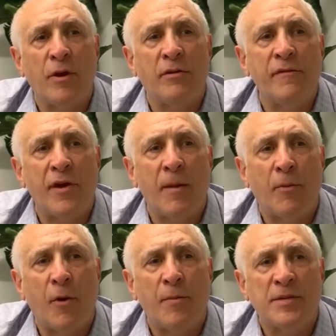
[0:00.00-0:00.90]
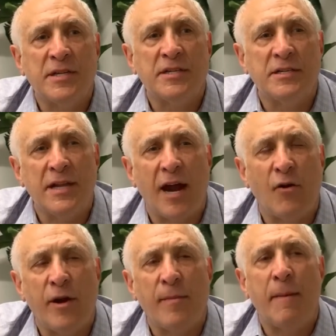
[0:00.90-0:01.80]
Living on Purpose, is not
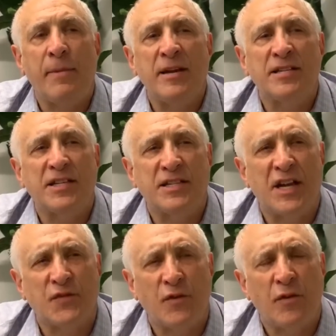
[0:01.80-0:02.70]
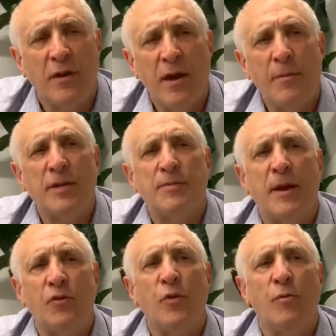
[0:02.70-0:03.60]
only about being successful, but it's about
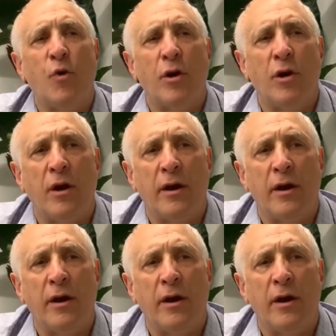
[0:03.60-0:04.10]
doing more good.